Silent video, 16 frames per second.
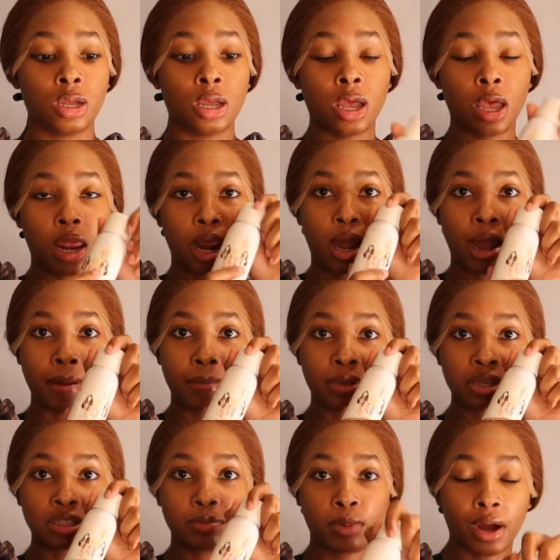and I got my
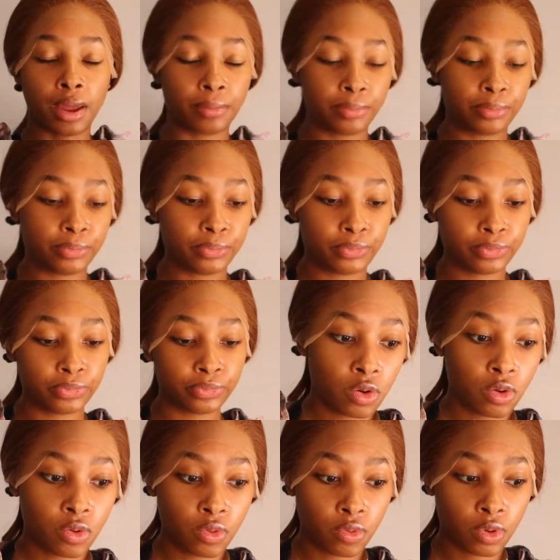spray.
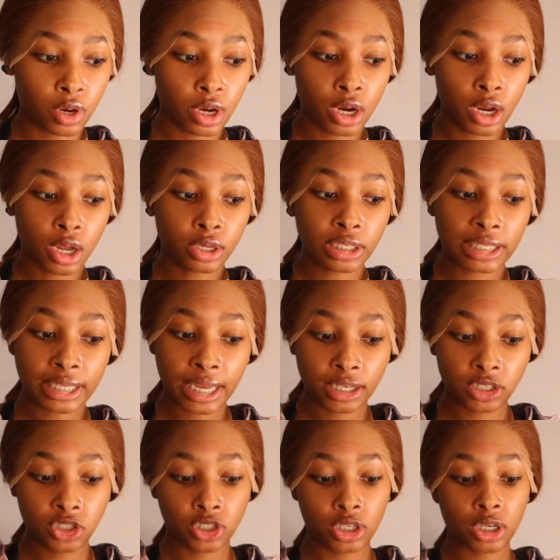We're gonna go
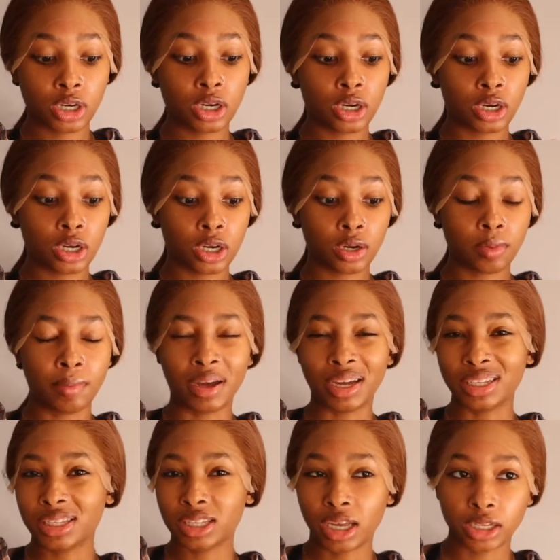section by
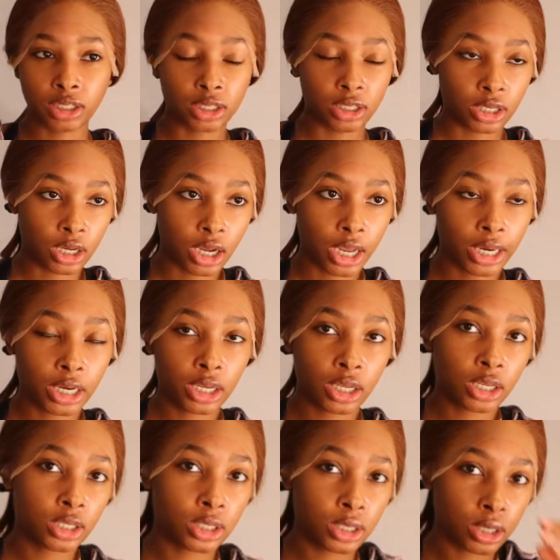section, kind
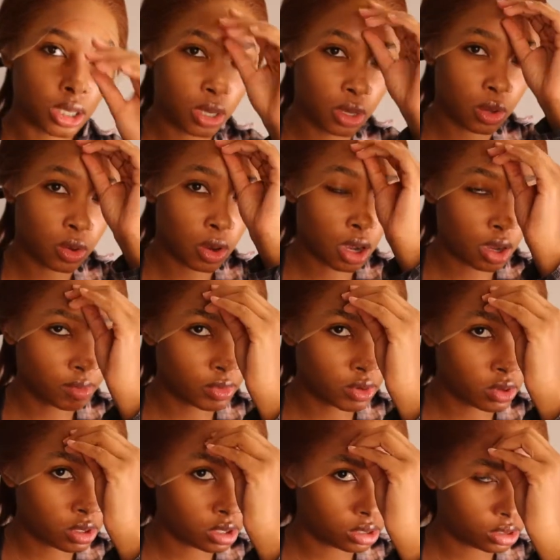of. So I'm
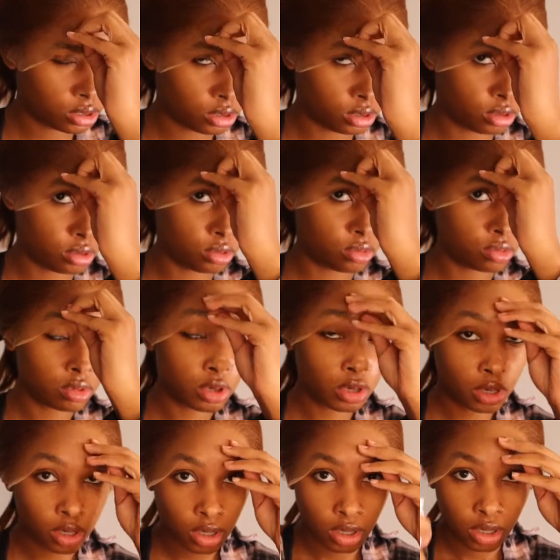going to
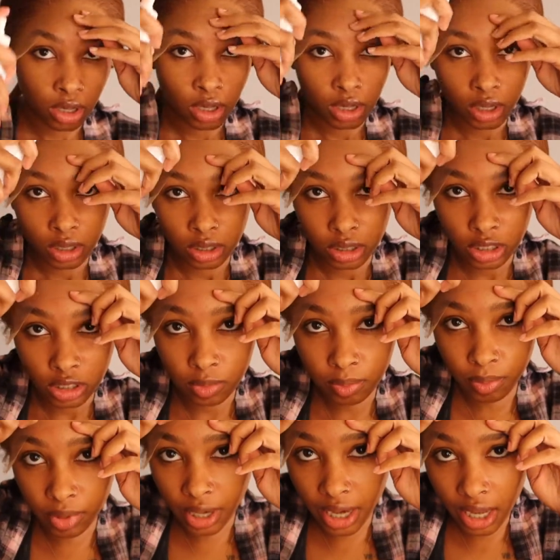
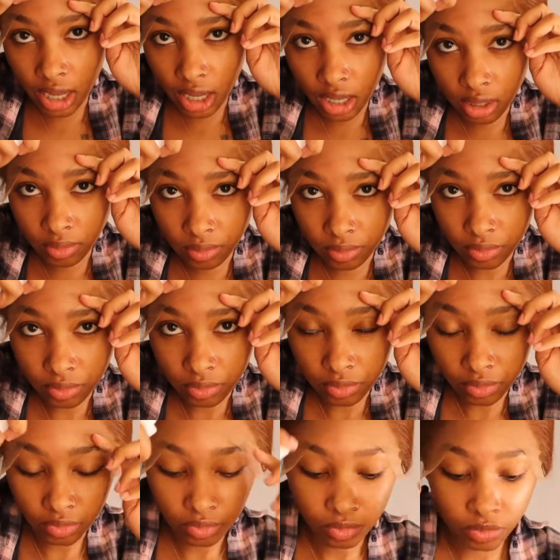spray.
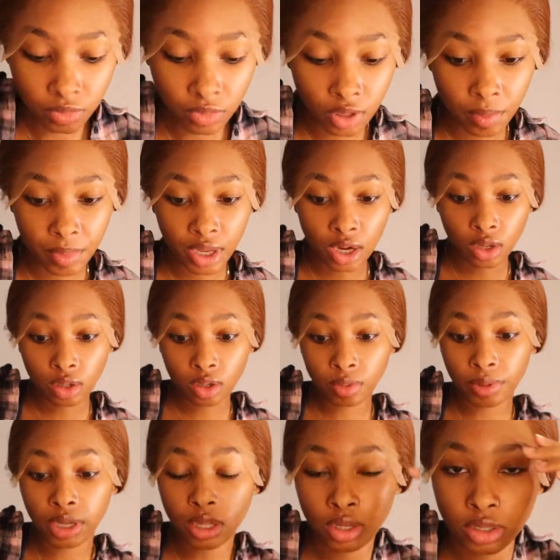Let me get a little
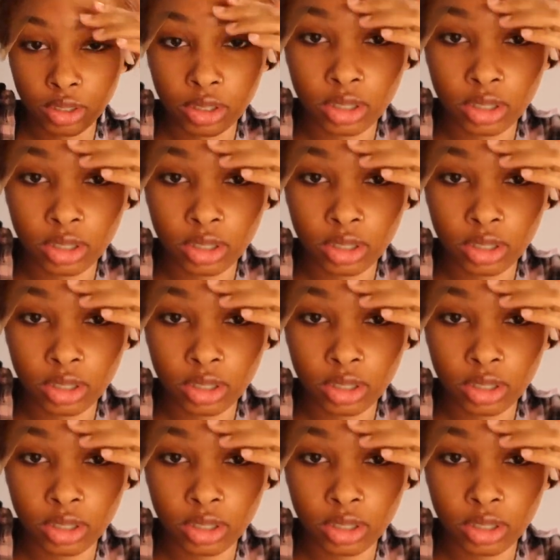bit closer